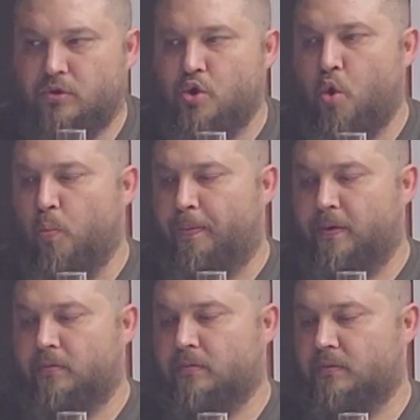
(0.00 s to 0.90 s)
Nope,
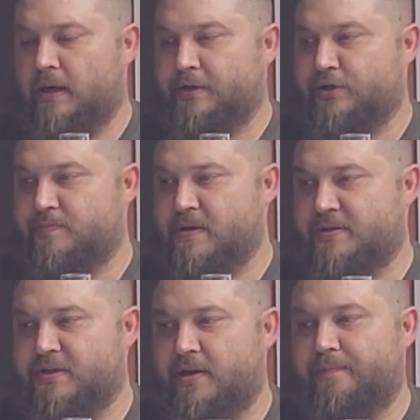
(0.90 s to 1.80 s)
I just
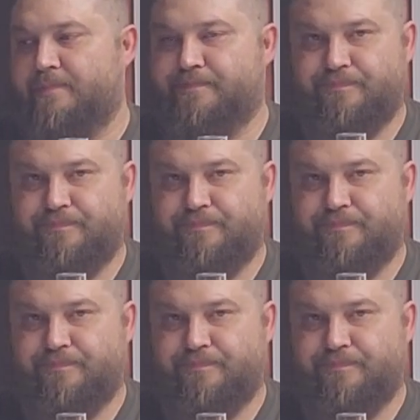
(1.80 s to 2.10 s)
messed up.